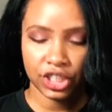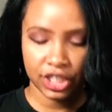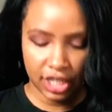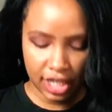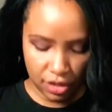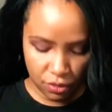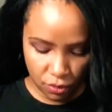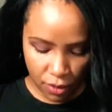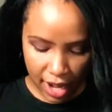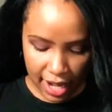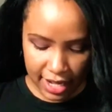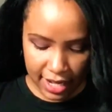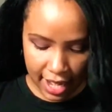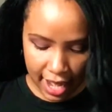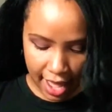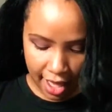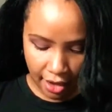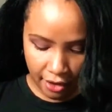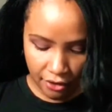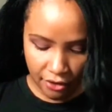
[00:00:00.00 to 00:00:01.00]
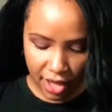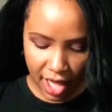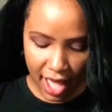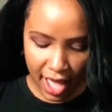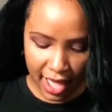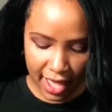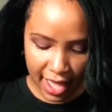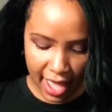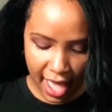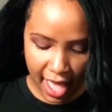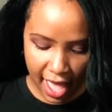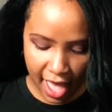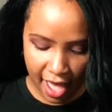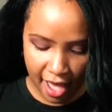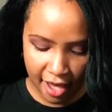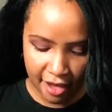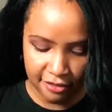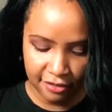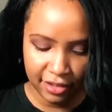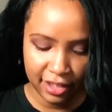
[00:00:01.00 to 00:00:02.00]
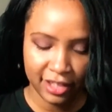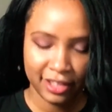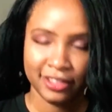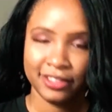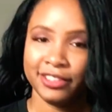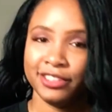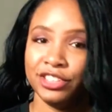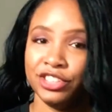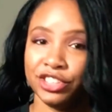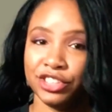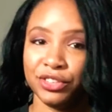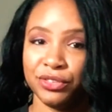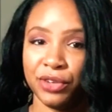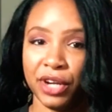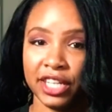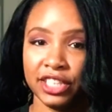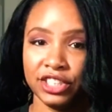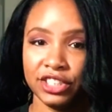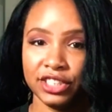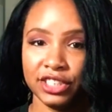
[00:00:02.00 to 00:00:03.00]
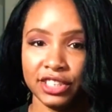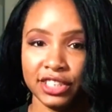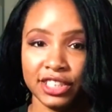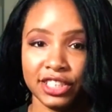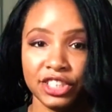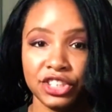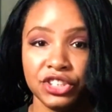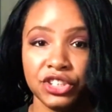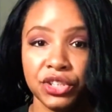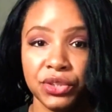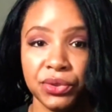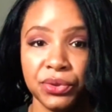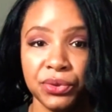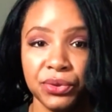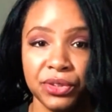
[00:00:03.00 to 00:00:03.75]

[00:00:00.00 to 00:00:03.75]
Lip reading: And right now I have generation, this is 2.